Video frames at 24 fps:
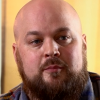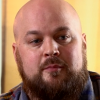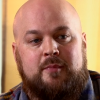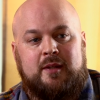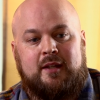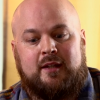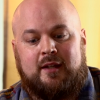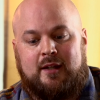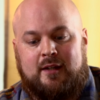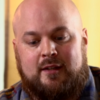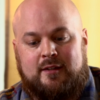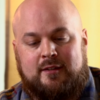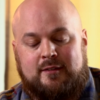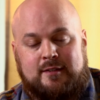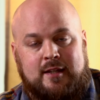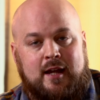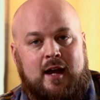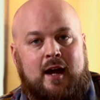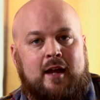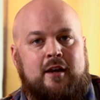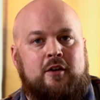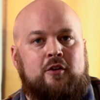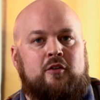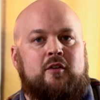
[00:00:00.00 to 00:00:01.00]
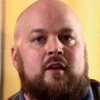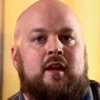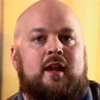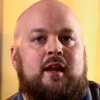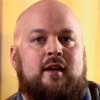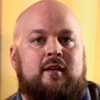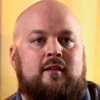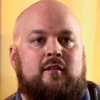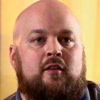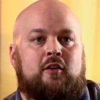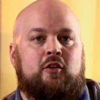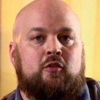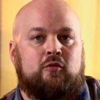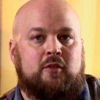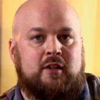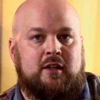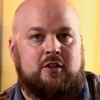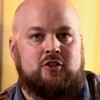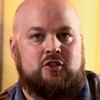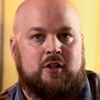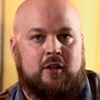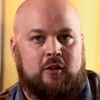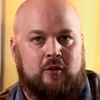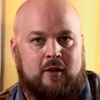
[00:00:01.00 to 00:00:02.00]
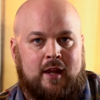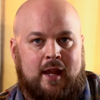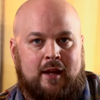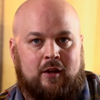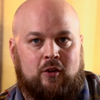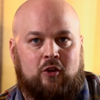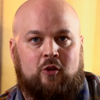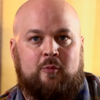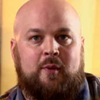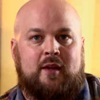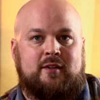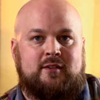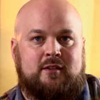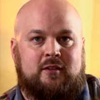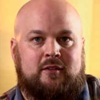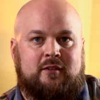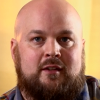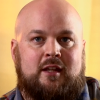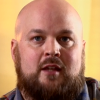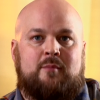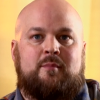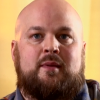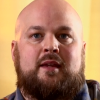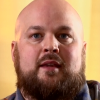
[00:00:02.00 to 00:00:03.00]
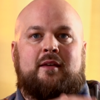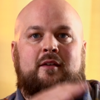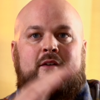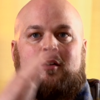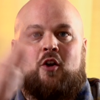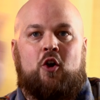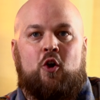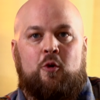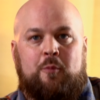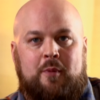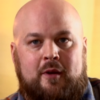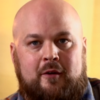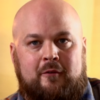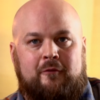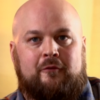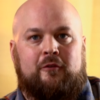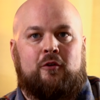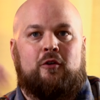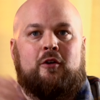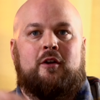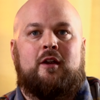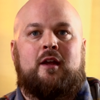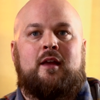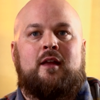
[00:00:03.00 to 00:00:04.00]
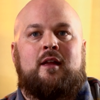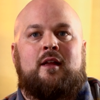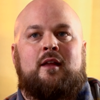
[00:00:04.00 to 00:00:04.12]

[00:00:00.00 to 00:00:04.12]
because 180-degree shutter angle, basically it being open for